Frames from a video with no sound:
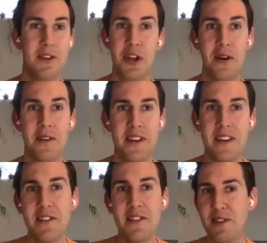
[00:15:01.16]
you know,
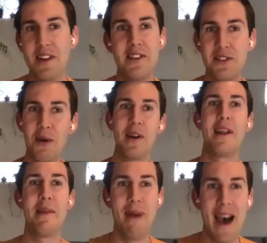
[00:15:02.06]
this is this is
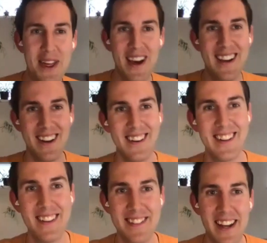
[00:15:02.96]
totally the path. You know,
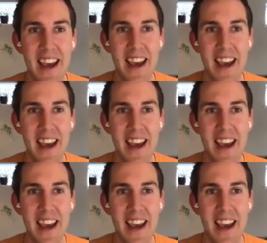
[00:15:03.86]
this is like